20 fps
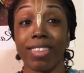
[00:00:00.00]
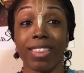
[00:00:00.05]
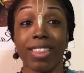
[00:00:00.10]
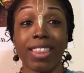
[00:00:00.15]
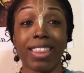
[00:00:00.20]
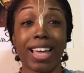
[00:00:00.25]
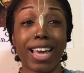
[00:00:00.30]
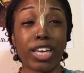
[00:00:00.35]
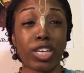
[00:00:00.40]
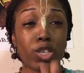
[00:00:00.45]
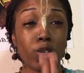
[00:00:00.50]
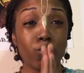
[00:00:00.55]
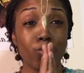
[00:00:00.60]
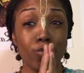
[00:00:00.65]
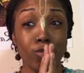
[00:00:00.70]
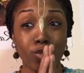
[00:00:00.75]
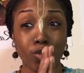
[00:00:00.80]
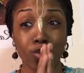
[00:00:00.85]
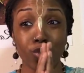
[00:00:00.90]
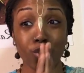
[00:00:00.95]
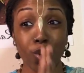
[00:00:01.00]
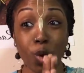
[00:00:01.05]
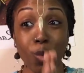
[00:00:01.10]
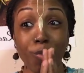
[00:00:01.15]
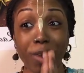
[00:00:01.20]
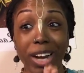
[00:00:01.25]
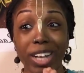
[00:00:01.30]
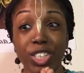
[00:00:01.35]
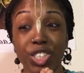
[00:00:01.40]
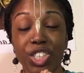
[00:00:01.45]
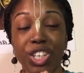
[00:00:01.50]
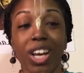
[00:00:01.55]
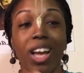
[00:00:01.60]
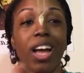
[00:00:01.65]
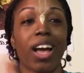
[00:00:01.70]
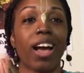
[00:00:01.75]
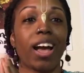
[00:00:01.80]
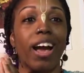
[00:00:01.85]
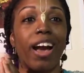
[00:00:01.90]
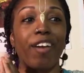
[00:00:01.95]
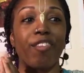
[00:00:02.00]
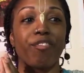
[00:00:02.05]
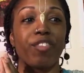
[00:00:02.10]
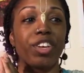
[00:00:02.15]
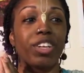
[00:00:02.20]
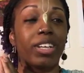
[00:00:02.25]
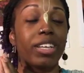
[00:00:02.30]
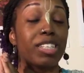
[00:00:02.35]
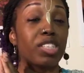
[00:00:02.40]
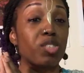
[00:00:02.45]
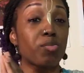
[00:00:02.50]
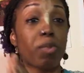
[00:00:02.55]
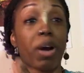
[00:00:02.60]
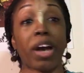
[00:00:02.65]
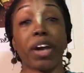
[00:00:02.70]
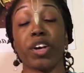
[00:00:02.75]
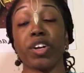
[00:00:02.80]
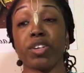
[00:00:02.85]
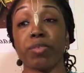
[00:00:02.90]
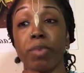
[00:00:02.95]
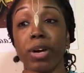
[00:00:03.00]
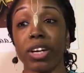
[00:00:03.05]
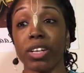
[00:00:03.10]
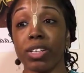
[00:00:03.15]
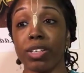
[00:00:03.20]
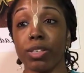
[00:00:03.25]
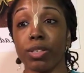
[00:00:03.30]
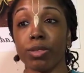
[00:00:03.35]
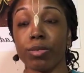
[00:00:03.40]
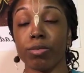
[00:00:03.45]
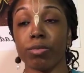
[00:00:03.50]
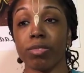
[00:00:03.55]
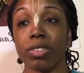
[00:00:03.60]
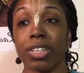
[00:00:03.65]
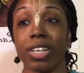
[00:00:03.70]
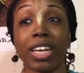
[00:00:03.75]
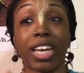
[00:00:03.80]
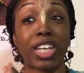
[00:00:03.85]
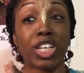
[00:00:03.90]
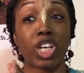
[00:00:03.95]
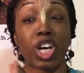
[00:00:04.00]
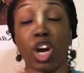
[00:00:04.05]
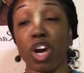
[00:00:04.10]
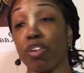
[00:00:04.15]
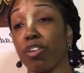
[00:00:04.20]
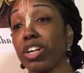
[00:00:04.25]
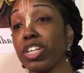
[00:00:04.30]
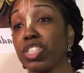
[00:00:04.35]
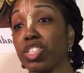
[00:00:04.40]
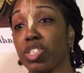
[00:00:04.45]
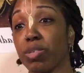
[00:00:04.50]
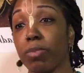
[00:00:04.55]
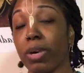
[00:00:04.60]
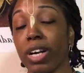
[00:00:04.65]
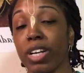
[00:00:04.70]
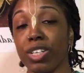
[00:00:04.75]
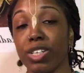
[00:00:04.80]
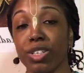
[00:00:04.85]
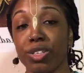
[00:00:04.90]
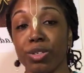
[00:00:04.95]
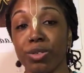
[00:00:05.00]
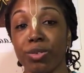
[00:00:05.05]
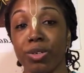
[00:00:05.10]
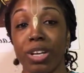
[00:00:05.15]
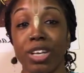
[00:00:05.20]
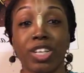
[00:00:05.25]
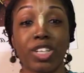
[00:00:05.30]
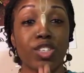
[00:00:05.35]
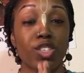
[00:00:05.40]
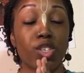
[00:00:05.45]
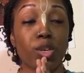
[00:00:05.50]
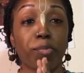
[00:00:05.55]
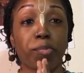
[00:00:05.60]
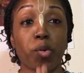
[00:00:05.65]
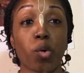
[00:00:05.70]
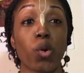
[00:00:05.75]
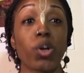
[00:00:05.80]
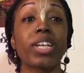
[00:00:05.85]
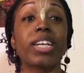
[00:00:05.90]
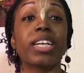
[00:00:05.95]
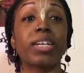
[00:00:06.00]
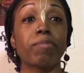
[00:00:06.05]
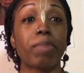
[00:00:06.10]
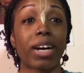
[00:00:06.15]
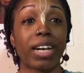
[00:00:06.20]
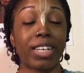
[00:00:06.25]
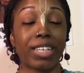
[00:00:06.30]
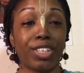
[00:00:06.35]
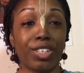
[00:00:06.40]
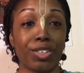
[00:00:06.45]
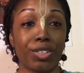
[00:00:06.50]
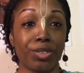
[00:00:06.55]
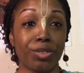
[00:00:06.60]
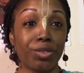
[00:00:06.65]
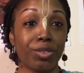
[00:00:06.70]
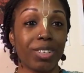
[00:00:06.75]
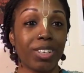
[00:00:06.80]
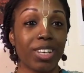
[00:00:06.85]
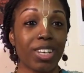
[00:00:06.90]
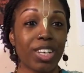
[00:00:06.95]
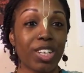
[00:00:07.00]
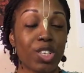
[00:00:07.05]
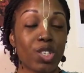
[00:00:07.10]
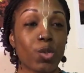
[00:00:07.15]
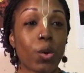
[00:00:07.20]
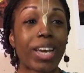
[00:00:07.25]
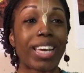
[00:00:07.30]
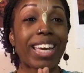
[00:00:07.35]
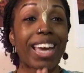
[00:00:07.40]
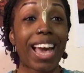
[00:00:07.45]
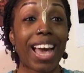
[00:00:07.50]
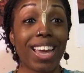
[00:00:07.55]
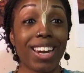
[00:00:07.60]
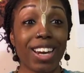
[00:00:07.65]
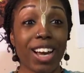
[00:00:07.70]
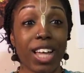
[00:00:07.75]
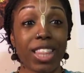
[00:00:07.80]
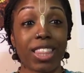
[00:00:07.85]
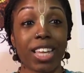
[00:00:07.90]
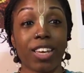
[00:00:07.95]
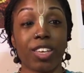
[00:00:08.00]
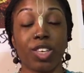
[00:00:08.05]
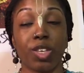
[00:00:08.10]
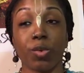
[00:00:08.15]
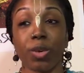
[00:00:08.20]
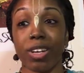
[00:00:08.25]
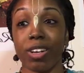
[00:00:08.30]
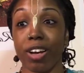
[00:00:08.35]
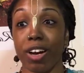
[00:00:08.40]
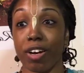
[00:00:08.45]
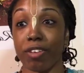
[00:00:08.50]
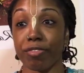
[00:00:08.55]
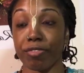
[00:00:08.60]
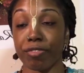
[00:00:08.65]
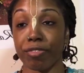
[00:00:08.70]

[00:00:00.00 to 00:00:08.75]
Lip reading: Thank you so much. I feel inspired by you, encouraged by you, supported by you. So I cannot thank you enough.